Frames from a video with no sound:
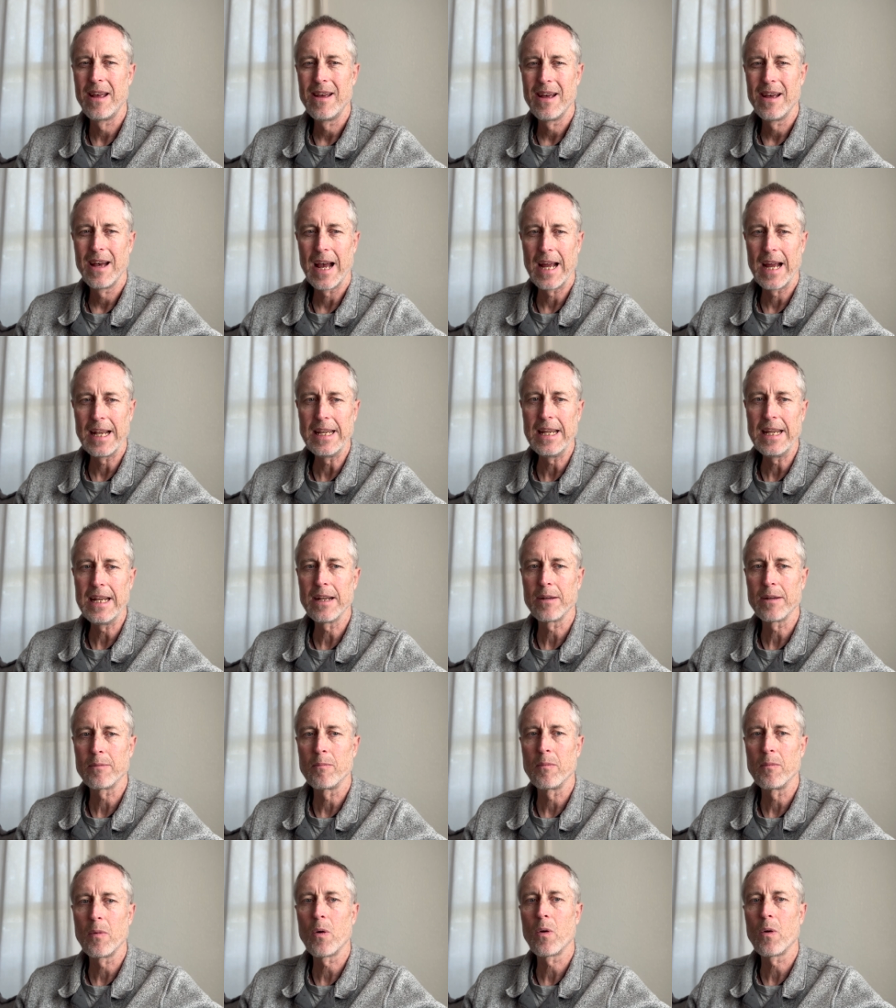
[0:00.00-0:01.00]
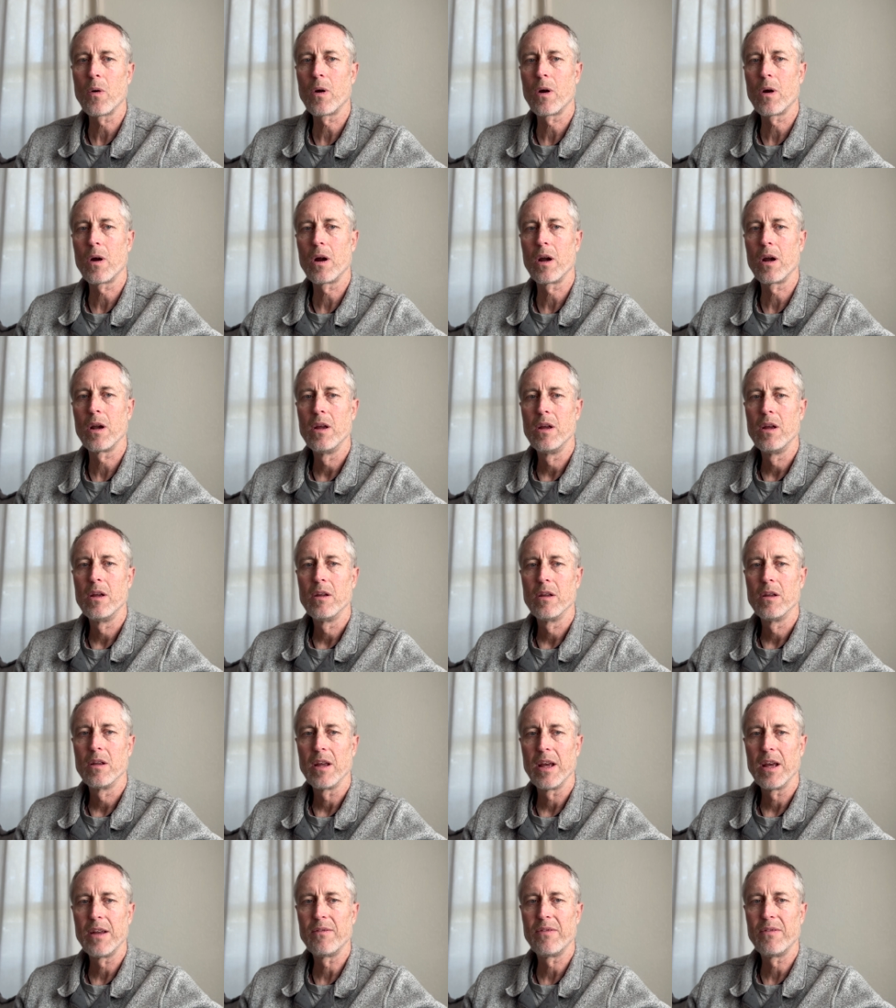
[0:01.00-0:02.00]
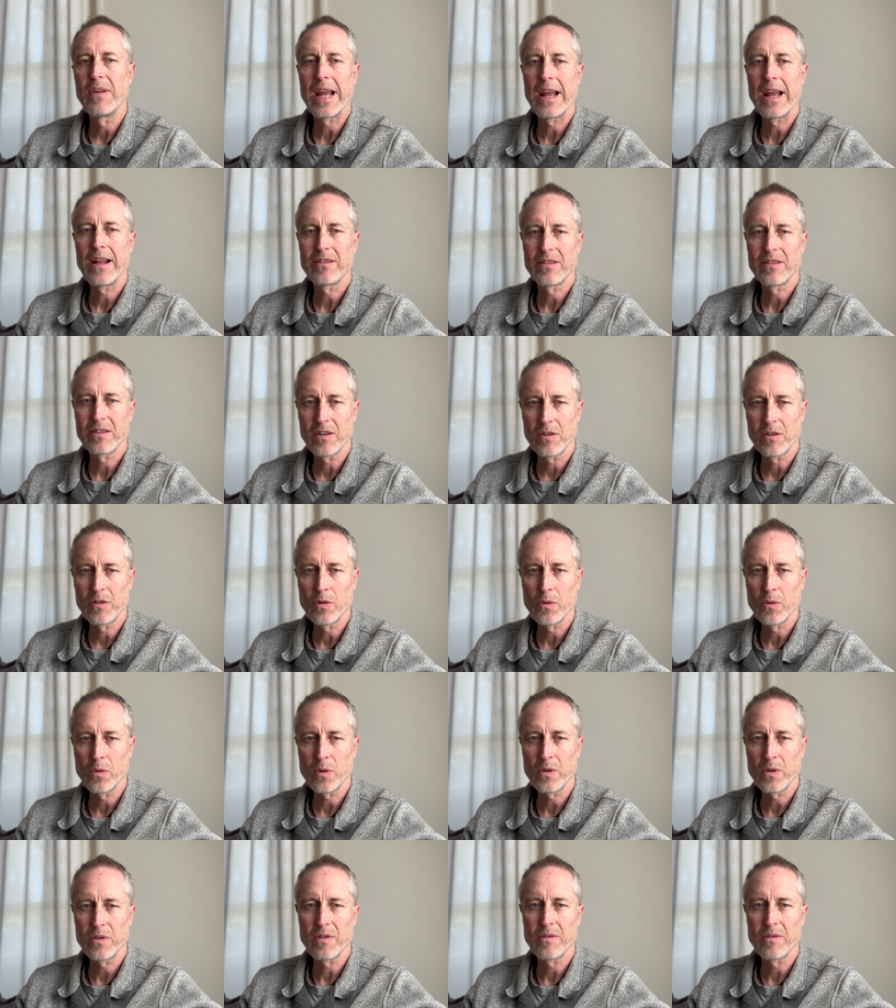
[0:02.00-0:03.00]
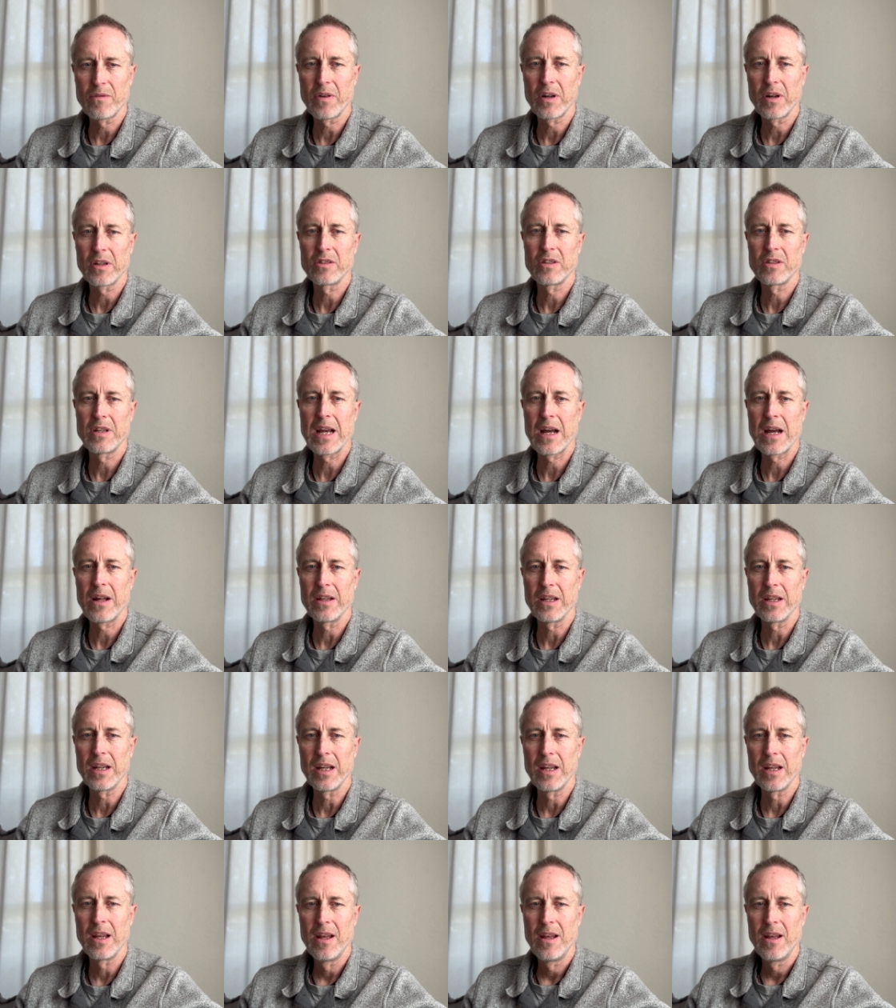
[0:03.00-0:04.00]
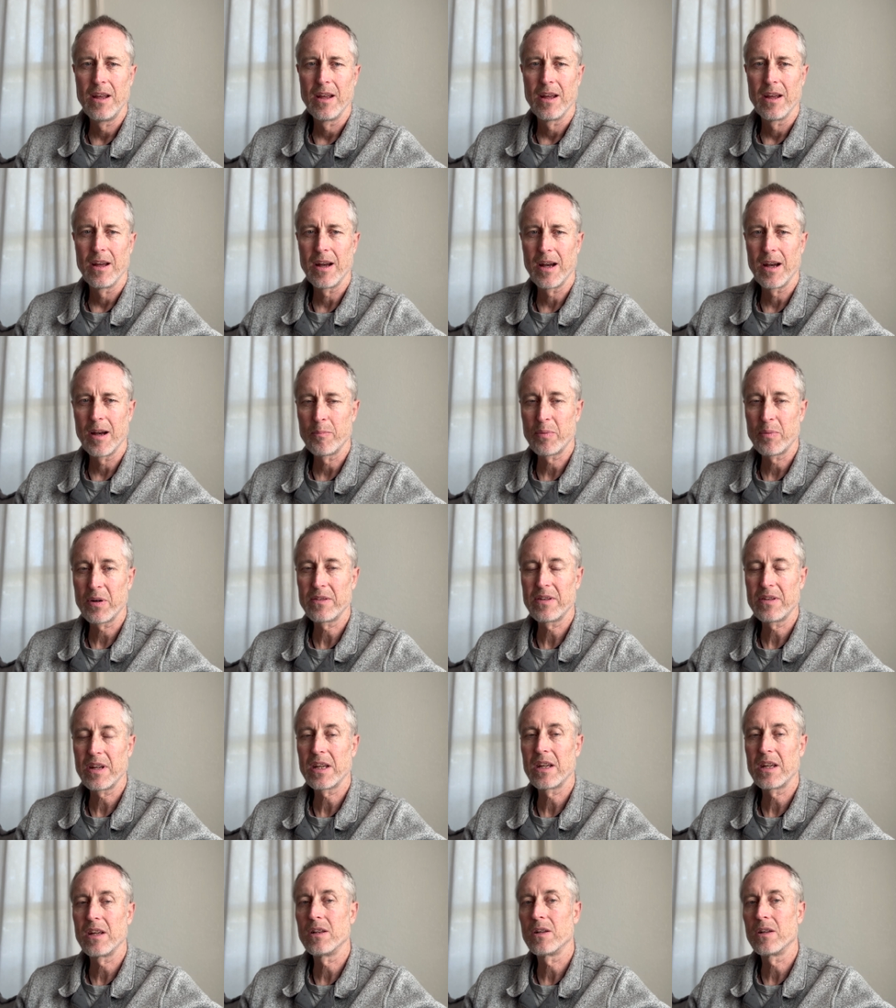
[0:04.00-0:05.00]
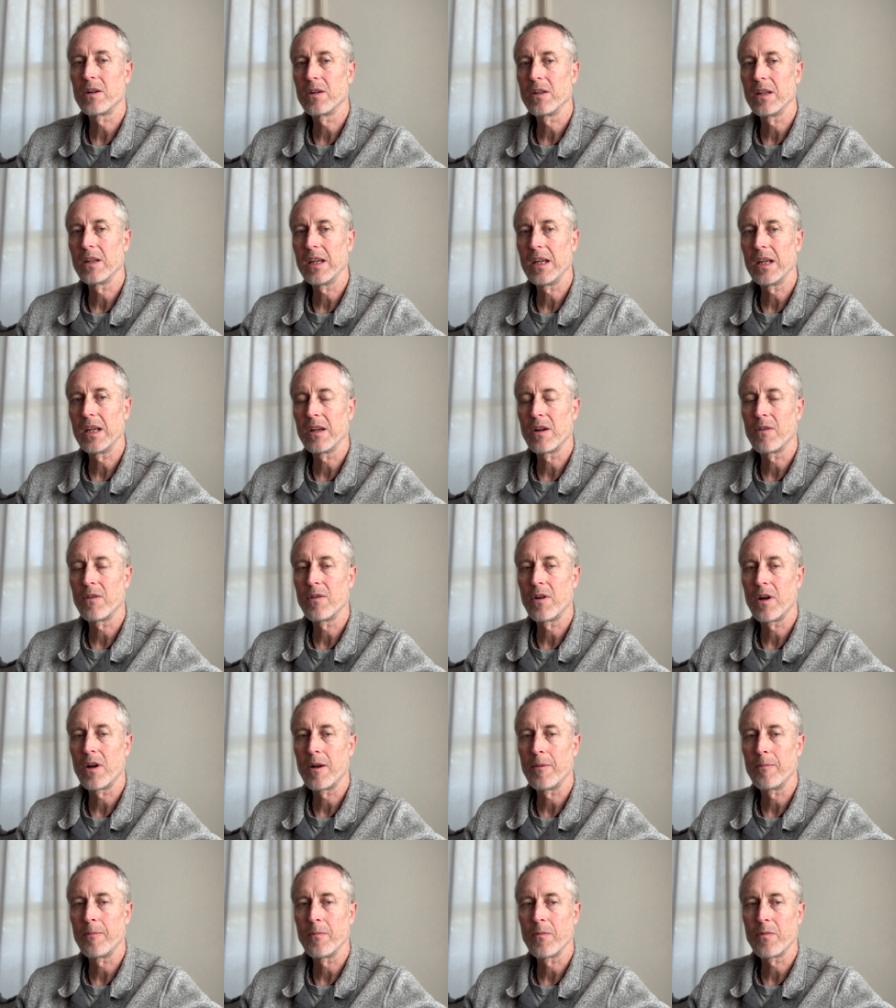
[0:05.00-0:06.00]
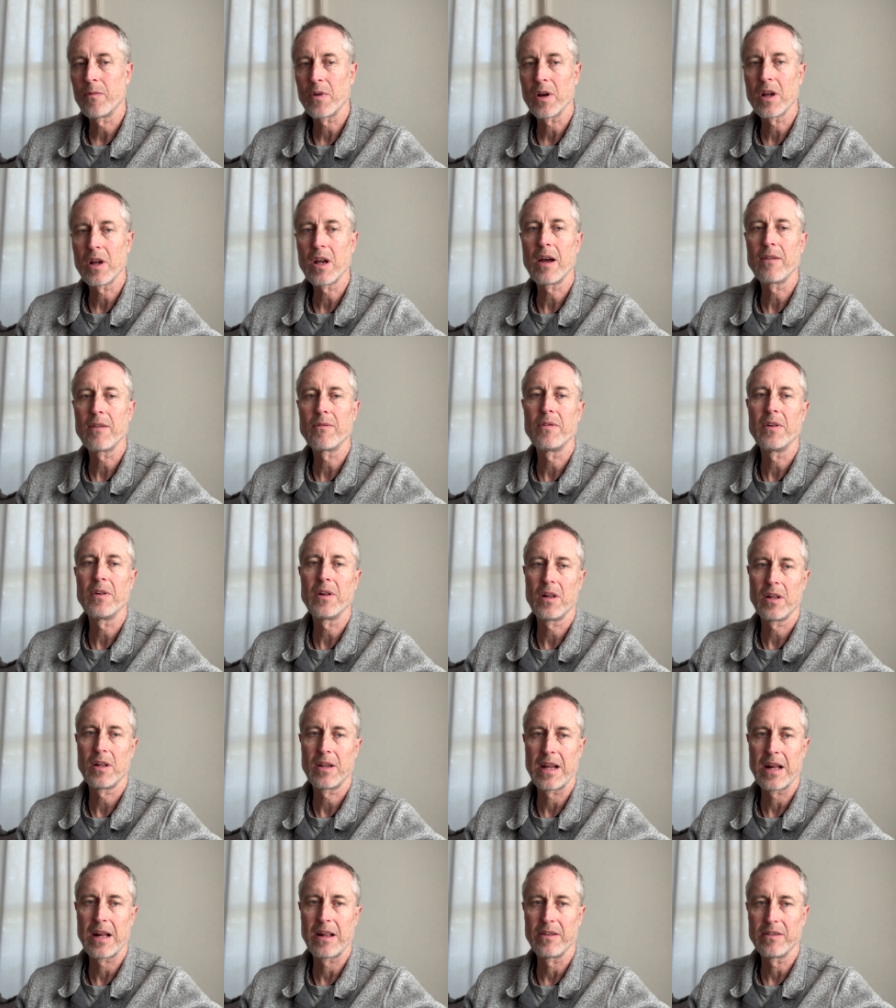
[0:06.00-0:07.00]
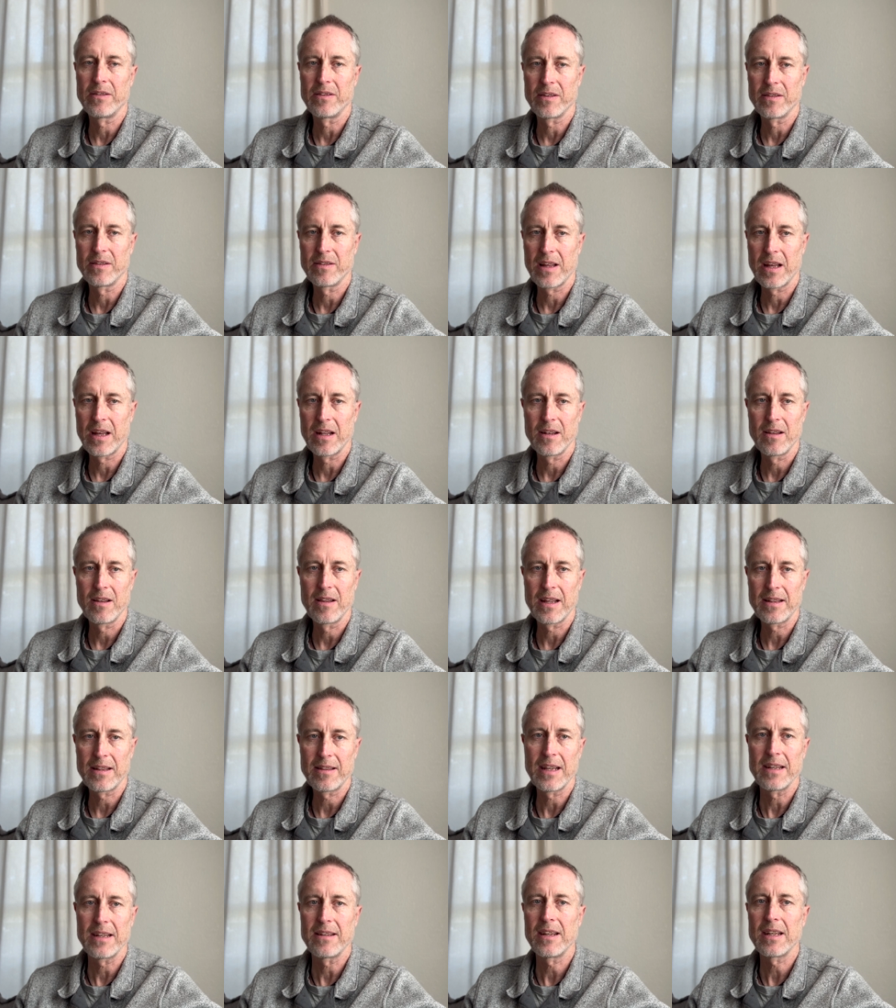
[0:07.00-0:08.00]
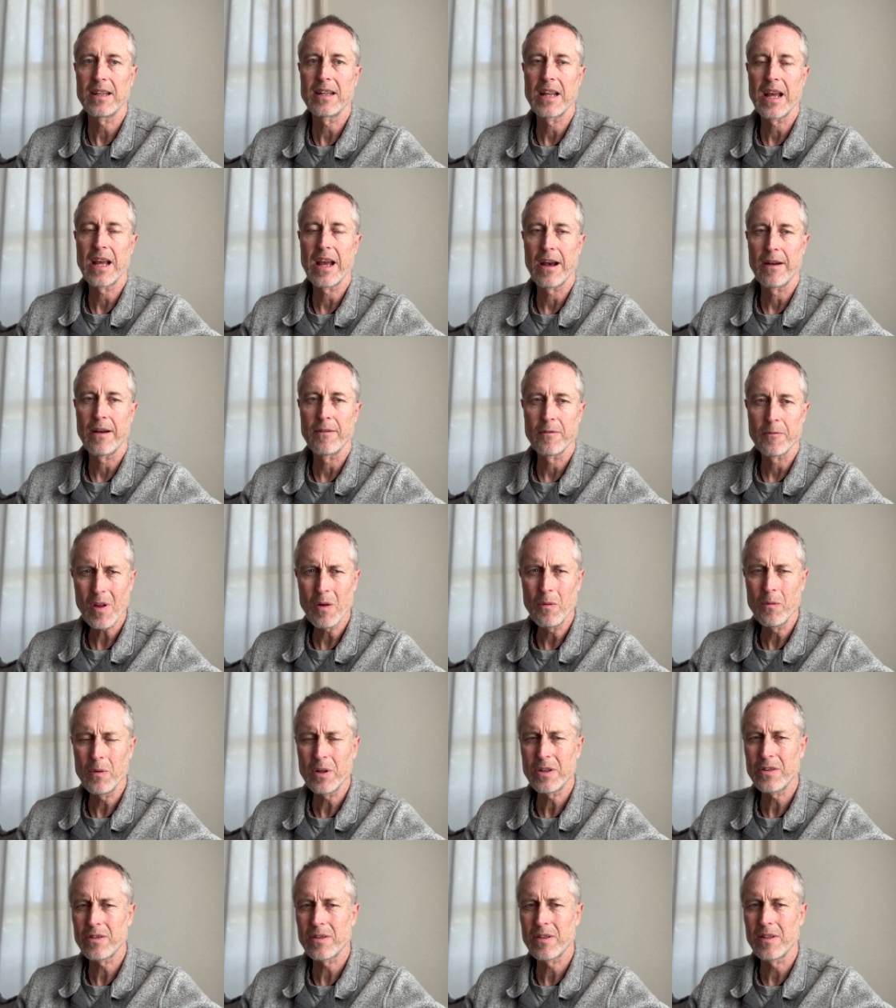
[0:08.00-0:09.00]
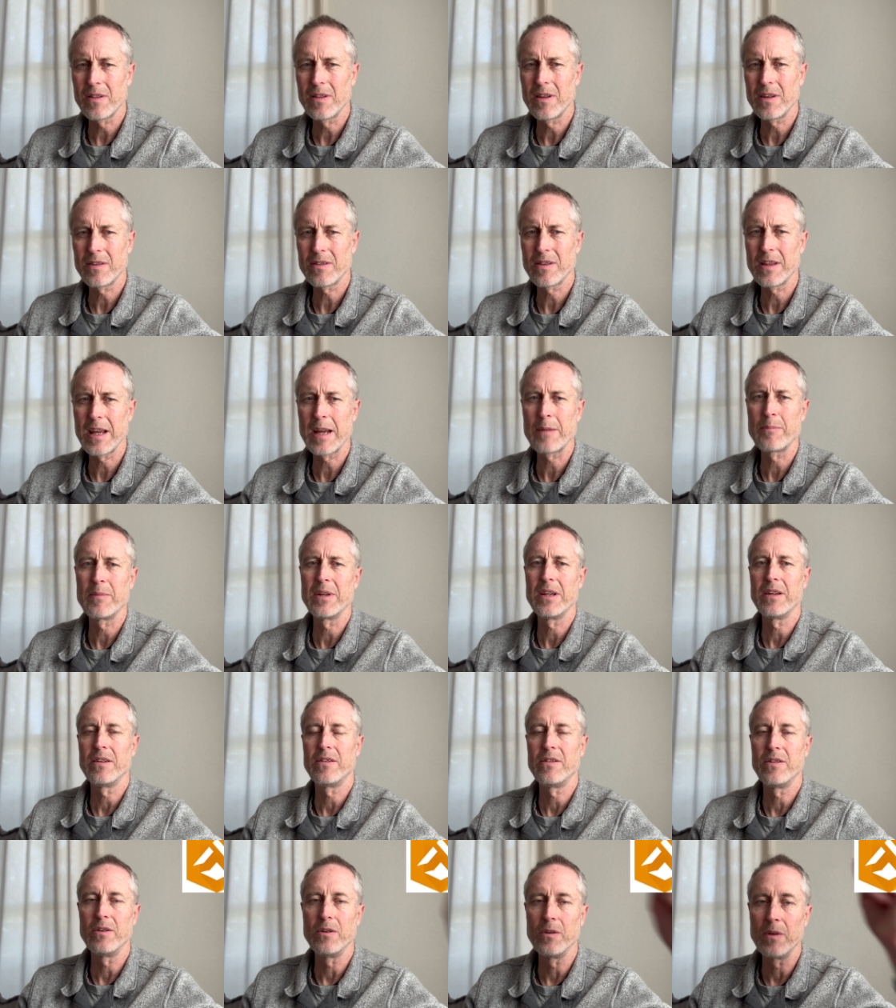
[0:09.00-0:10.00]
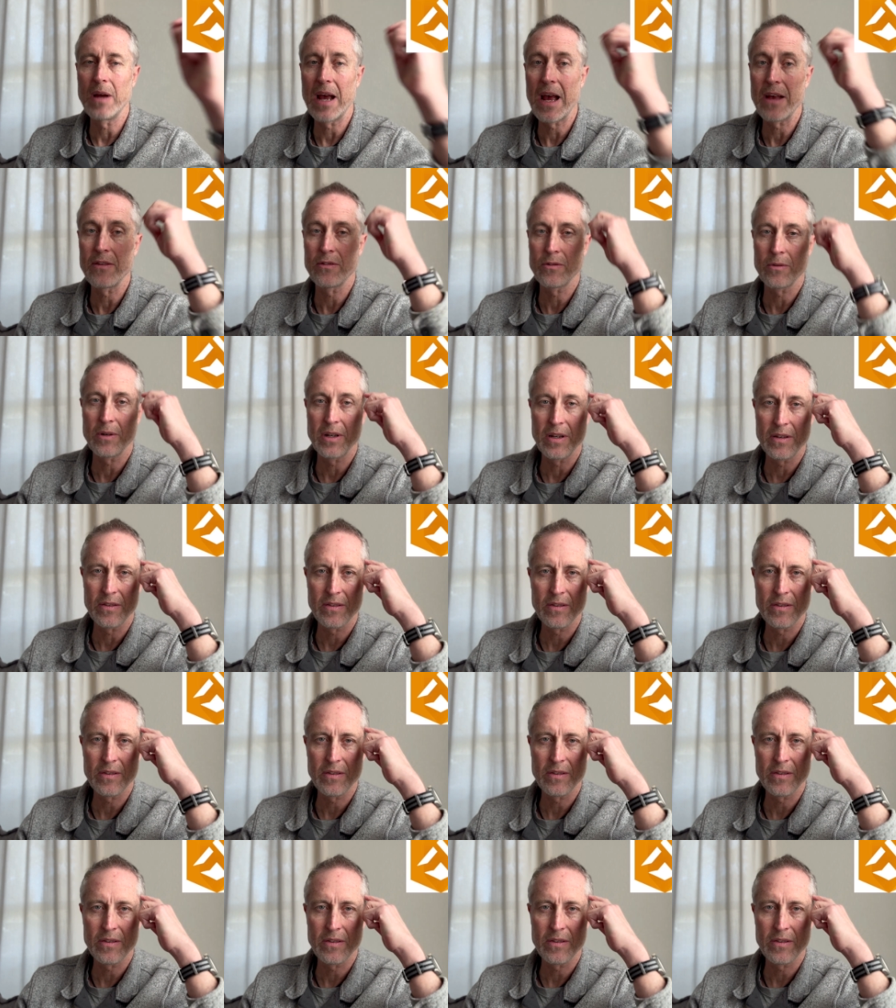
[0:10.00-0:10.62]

I needed more advanced tools and functionality, uh, particularly um, for cut fill analysis that, that they didn't have, which this led me to Esri's